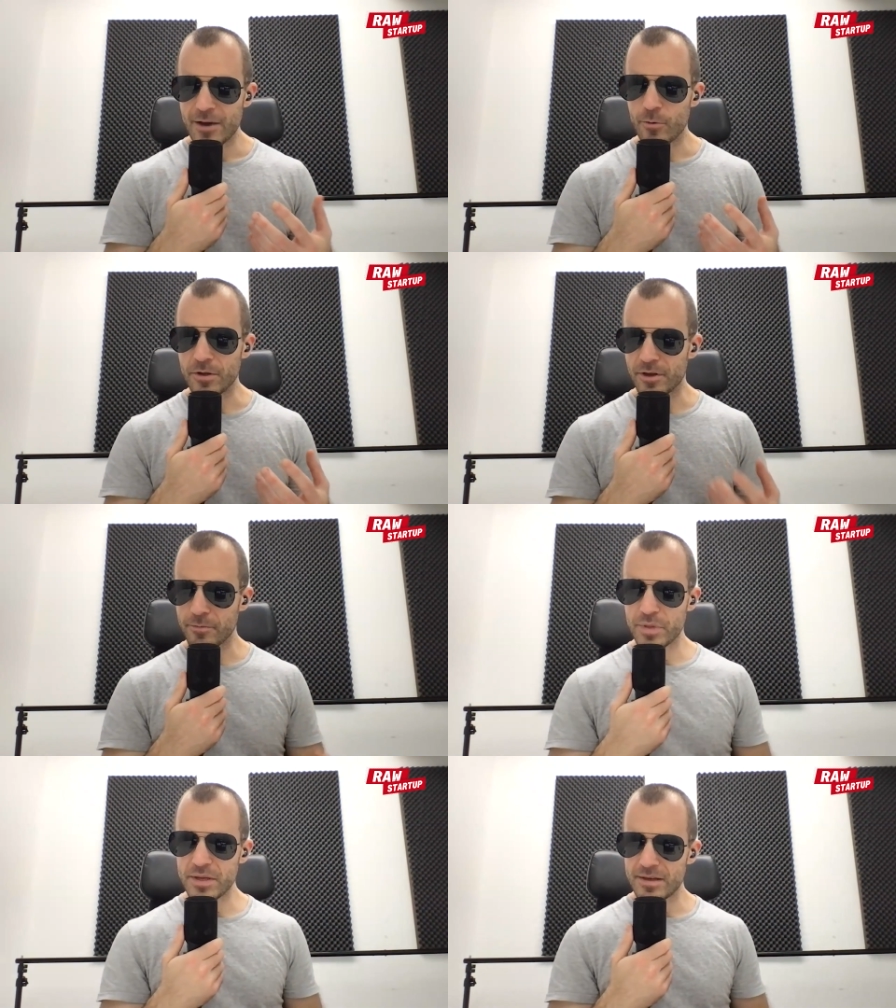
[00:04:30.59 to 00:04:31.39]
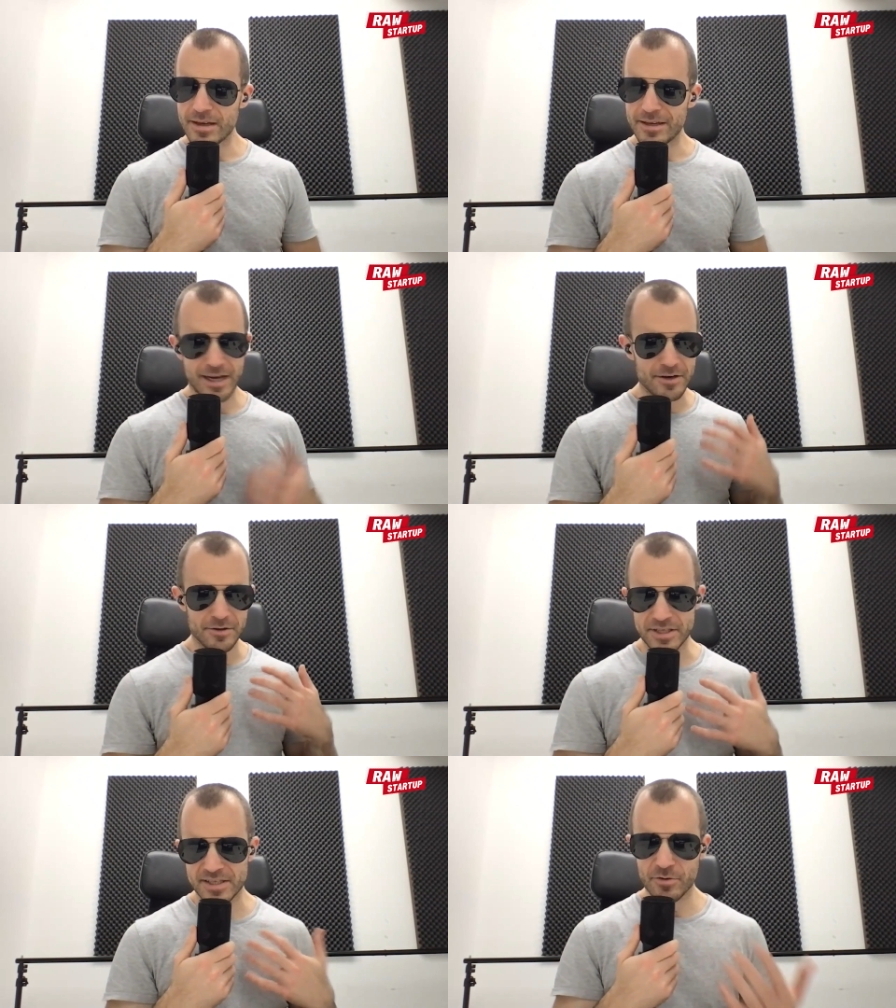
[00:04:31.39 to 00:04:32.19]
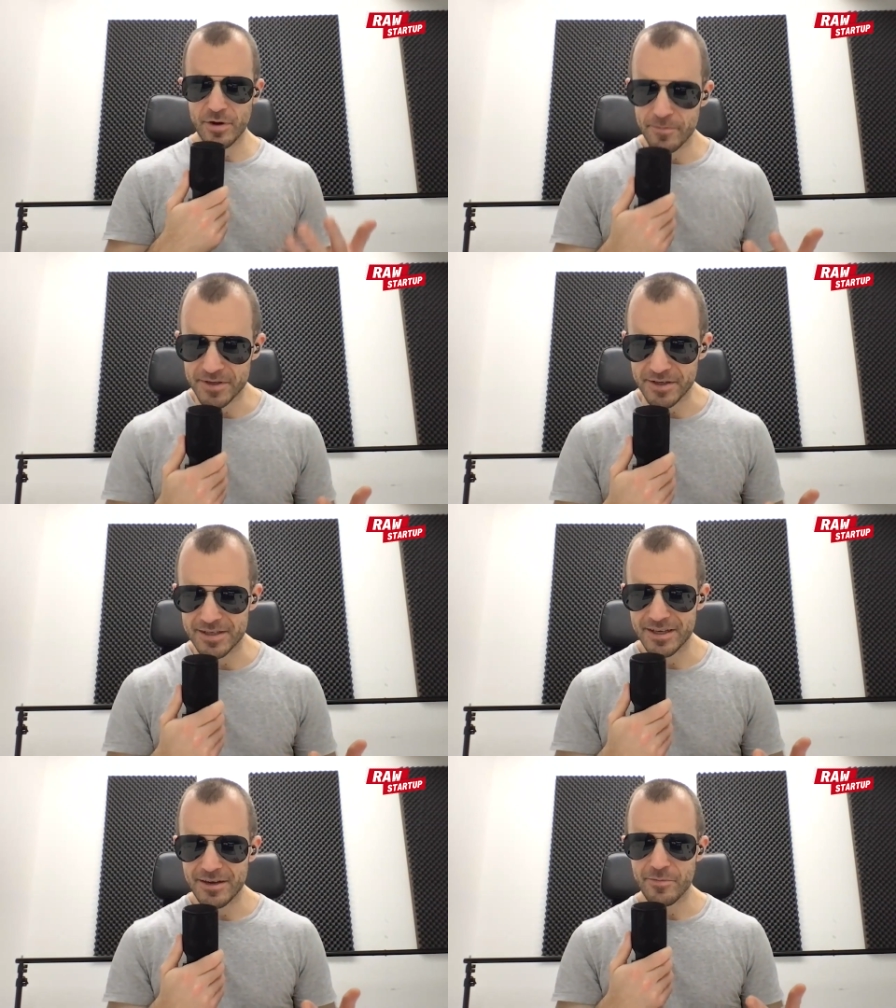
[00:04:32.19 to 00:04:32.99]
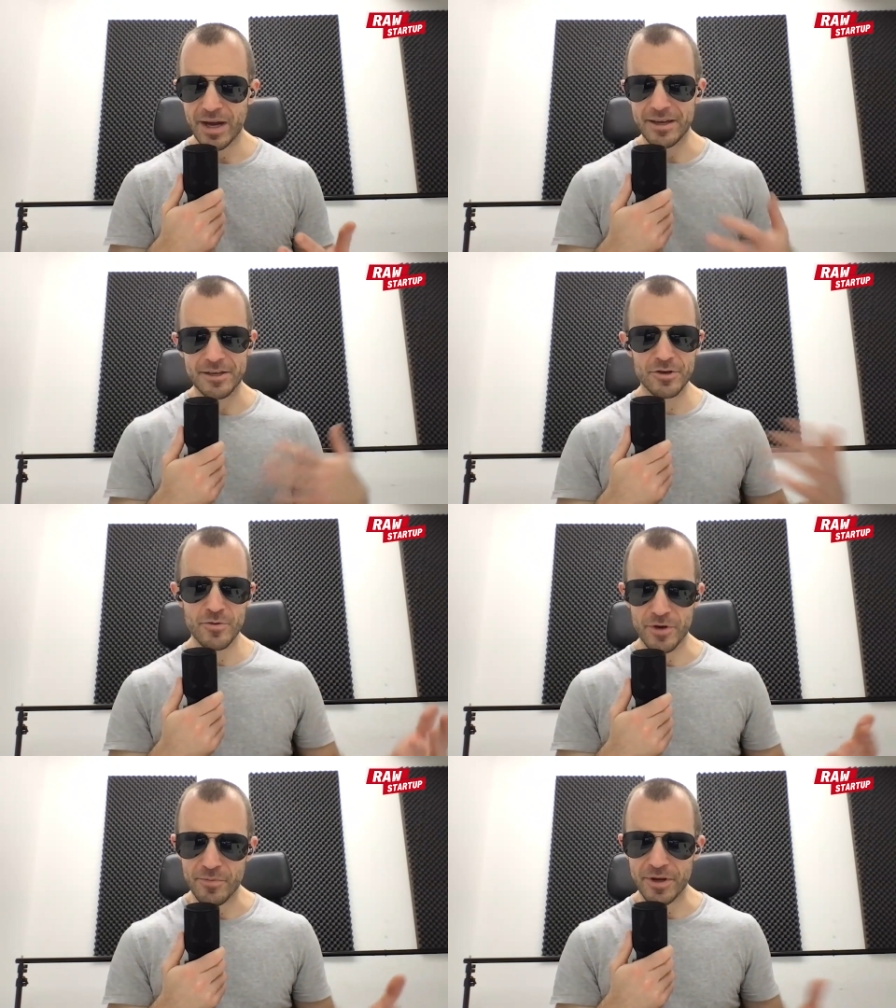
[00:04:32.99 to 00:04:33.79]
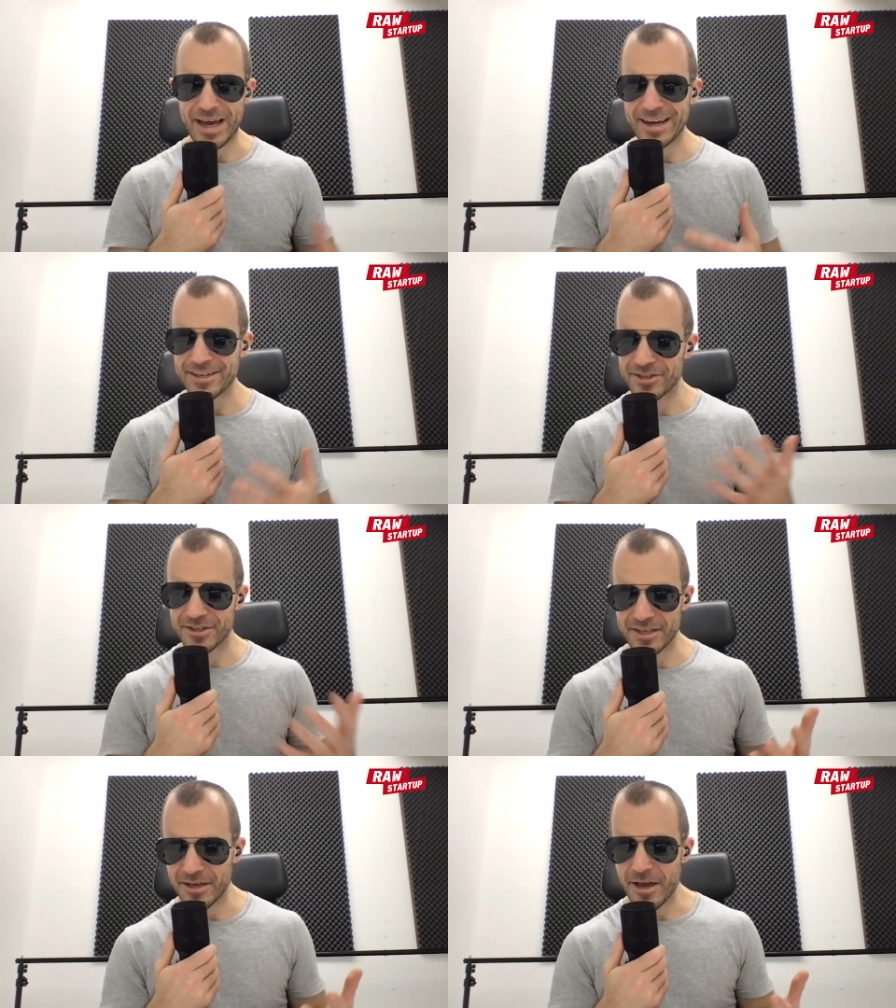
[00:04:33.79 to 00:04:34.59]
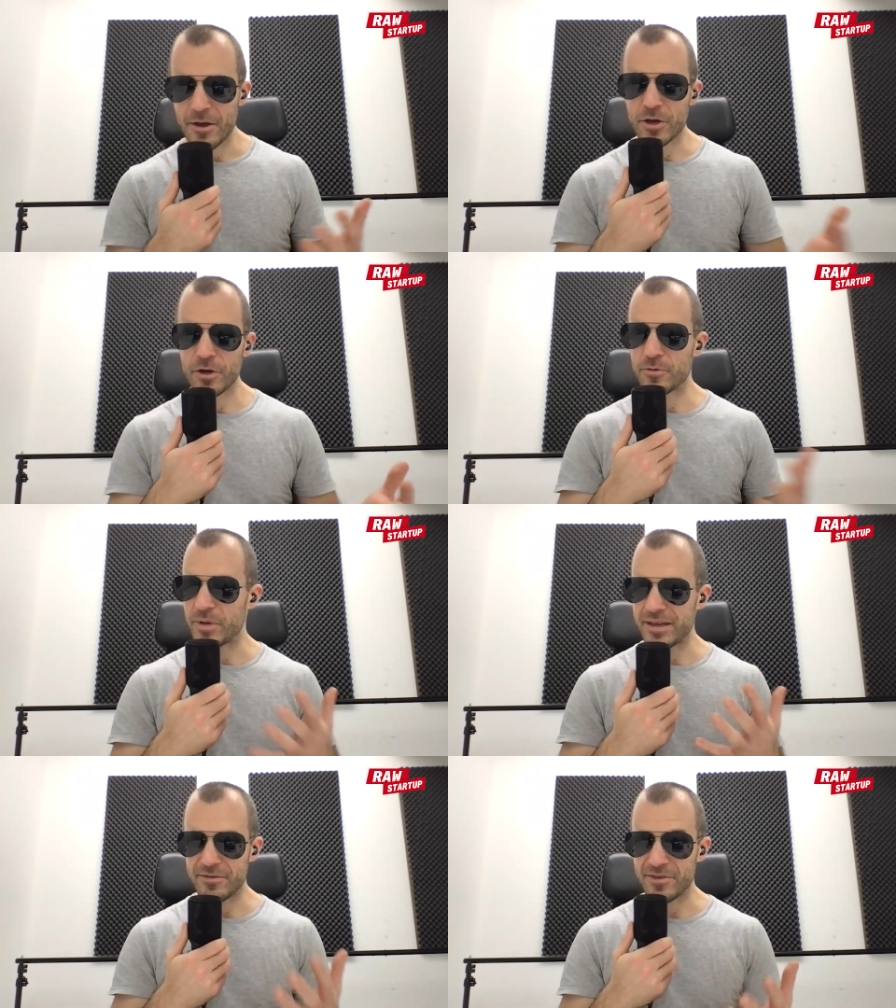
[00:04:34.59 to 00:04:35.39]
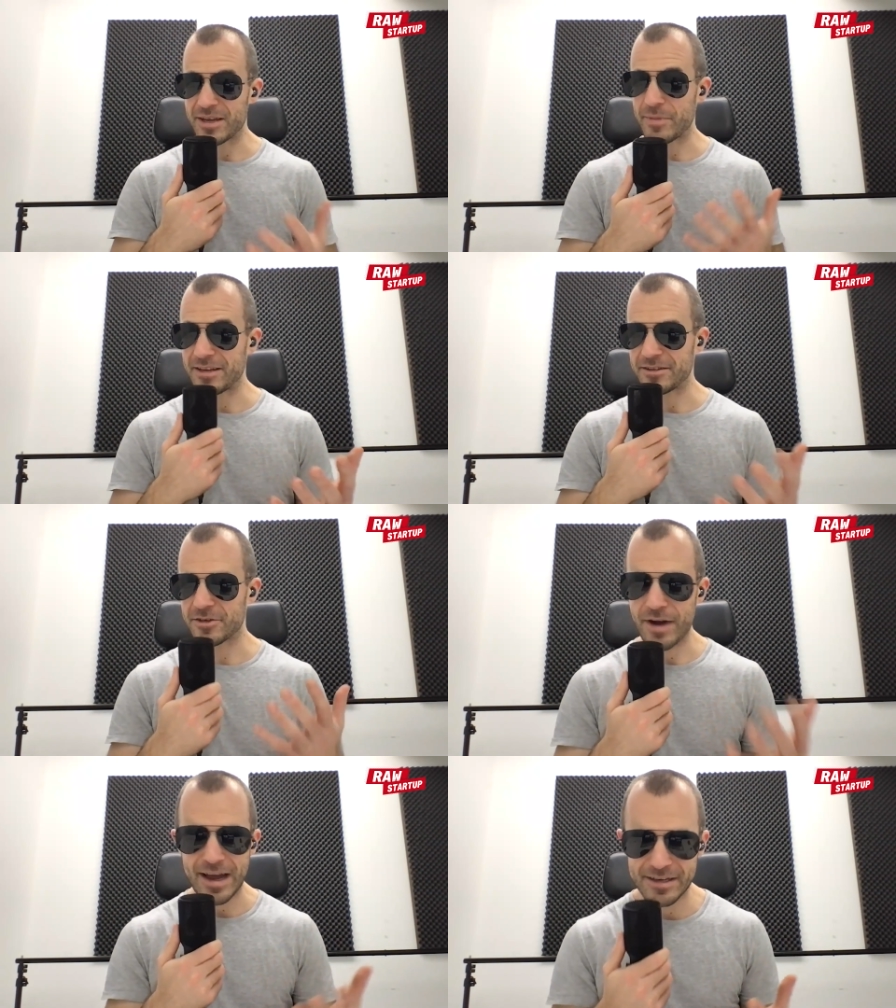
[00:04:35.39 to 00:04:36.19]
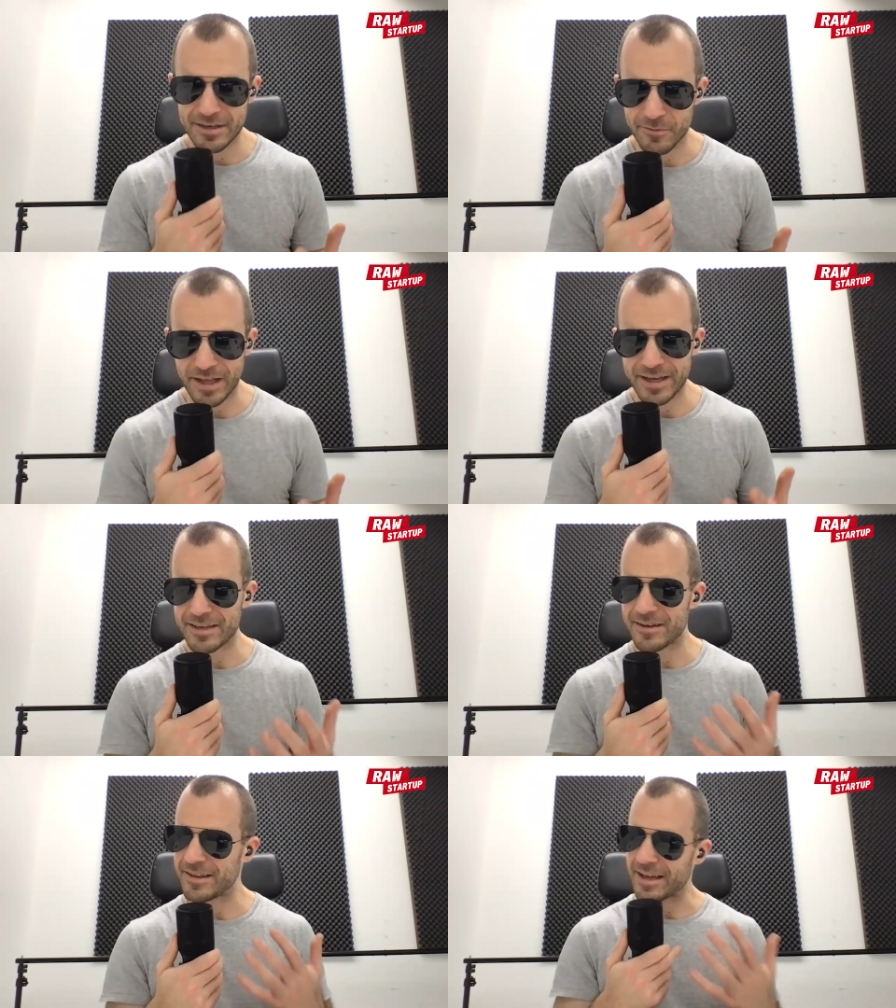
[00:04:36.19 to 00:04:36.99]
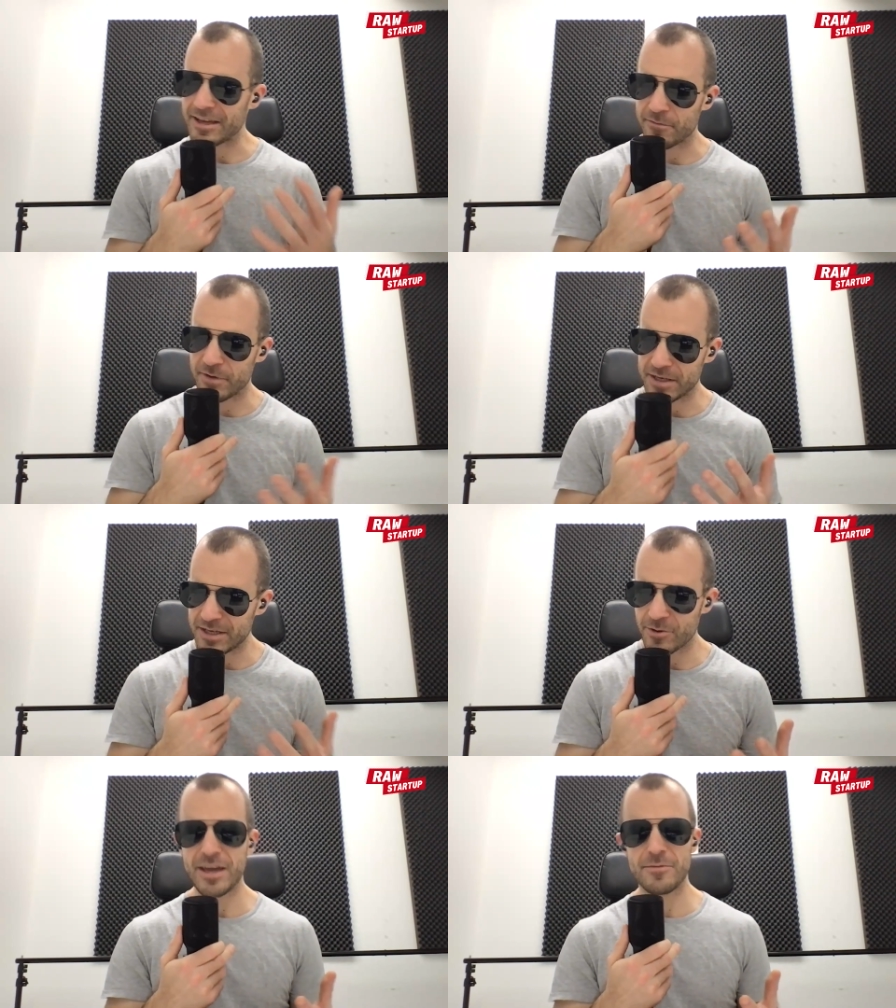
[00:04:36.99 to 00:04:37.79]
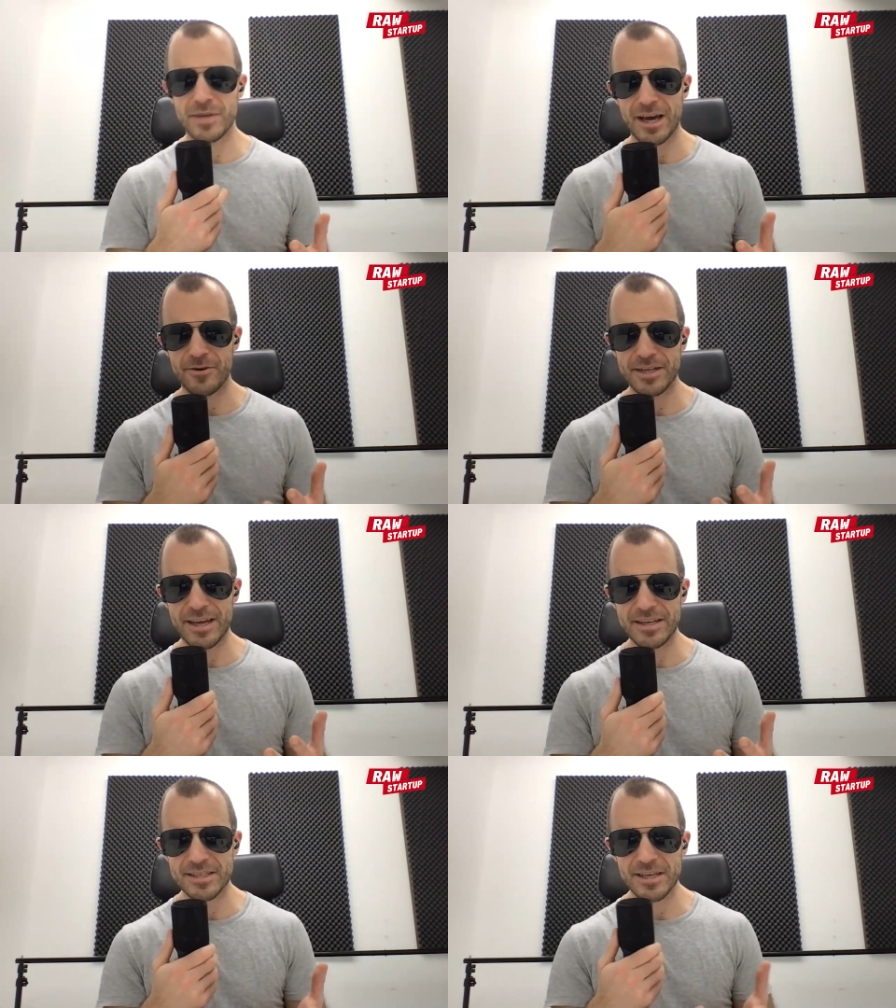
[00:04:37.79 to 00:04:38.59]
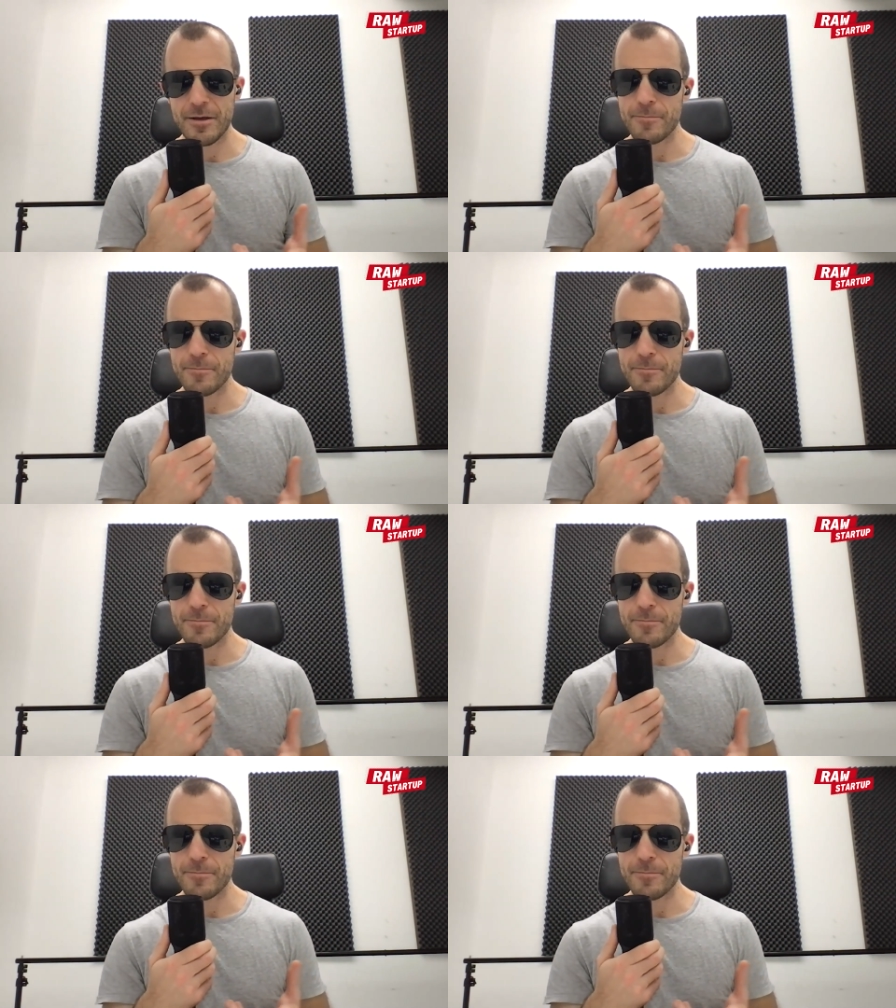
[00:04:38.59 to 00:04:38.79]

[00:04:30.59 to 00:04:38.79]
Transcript: will not be entirely scripted by a human, but actually could be even a bit interactive, like like a video game nowadays,